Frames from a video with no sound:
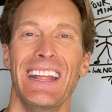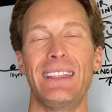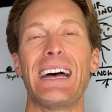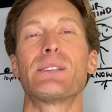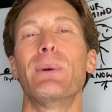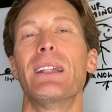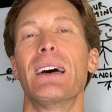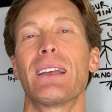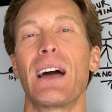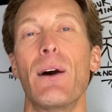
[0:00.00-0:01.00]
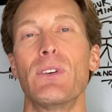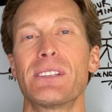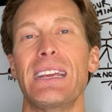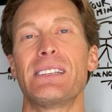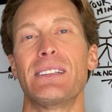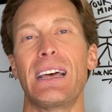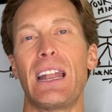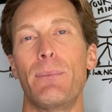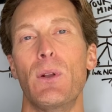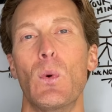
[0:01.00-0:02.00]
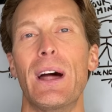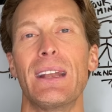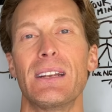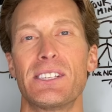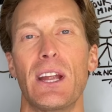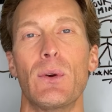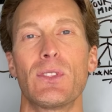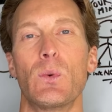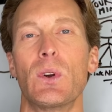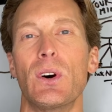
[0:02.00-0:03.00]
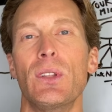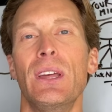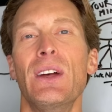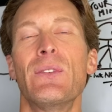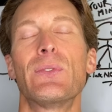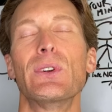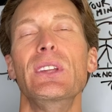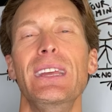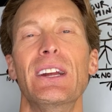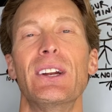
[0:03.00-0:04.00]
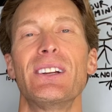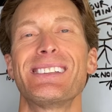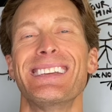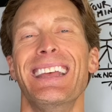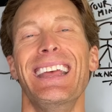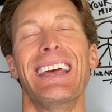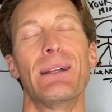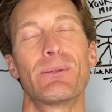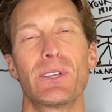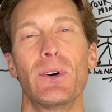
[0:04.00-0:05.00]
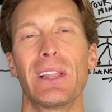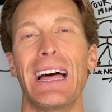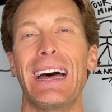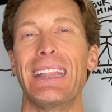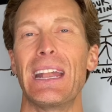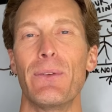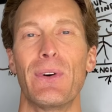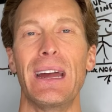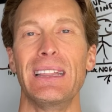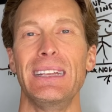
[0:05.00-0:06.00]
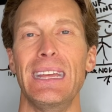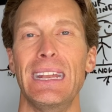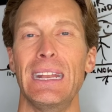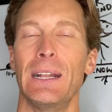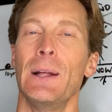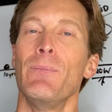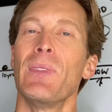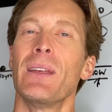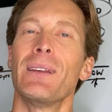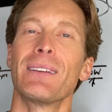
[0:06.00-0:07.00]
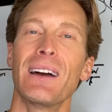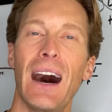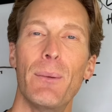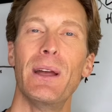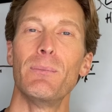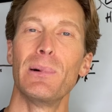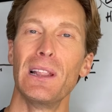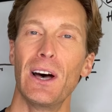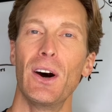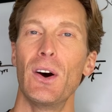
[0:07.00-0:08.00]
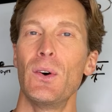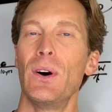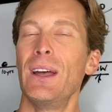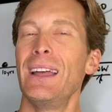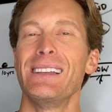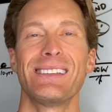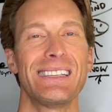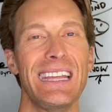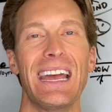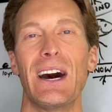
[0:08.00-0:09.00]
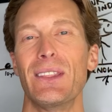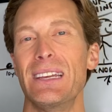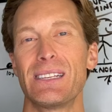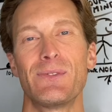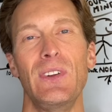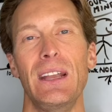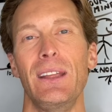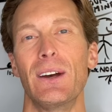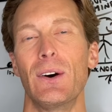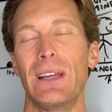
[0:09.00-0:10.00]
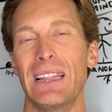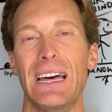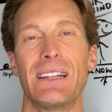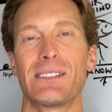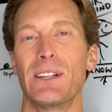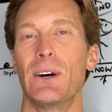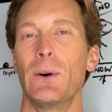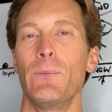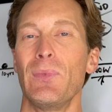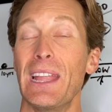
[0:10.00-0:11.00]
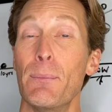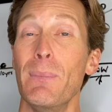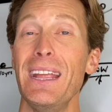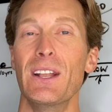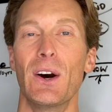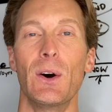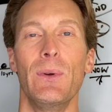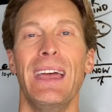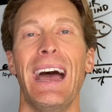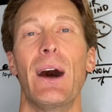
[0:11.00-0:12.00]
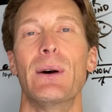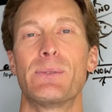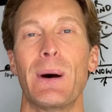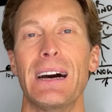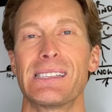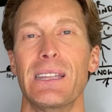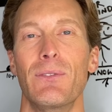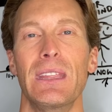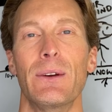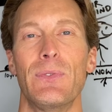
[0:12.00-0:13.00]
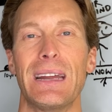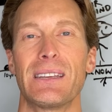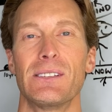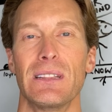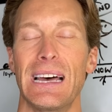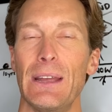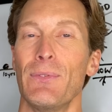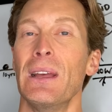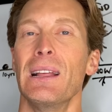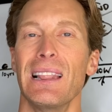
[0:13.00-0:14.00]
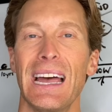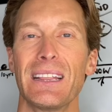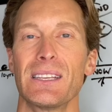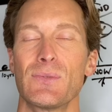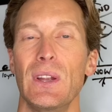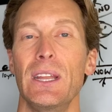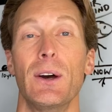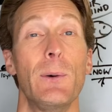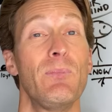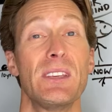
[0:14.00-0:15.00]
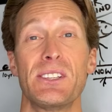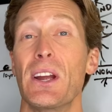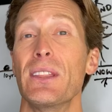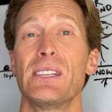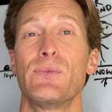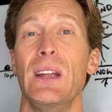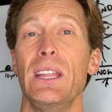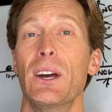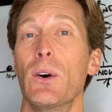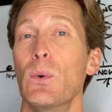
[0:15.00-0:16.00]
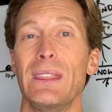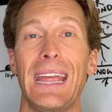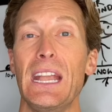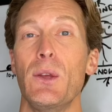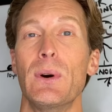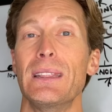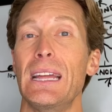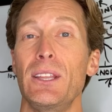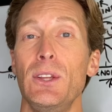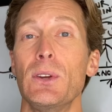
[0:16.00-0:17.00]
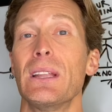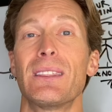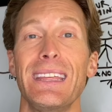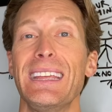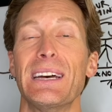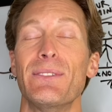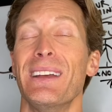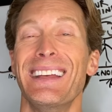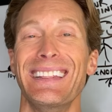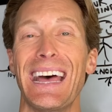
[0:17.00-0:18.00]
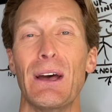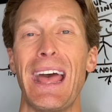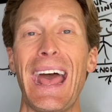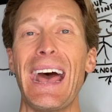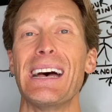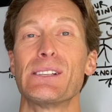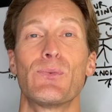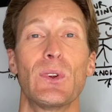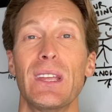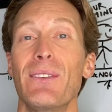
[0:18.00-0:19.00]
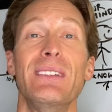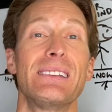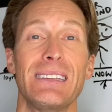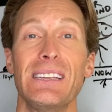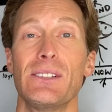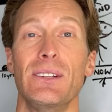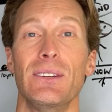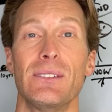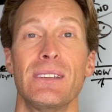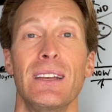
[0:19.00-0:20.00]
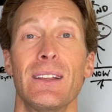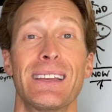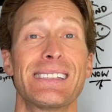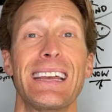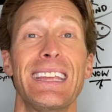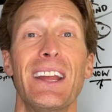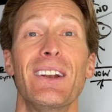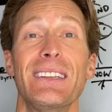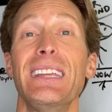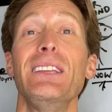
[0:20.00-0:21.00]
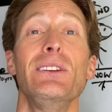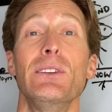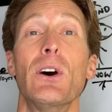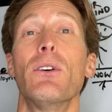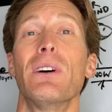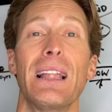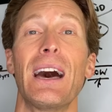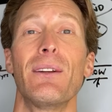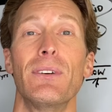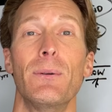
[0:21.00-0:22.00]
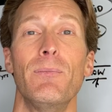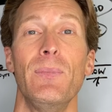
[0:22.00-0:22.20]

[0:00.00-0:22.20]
That's been a conversation that I've been wanting to share with the world for years, and I'm so glad that I finally did it. Comment below. See how this video and let us know, let me know how it's positively affected your life. Like this video, share this video with anyone that you can think of that has forgiveness issues, because I guarantee you know of a lot of them.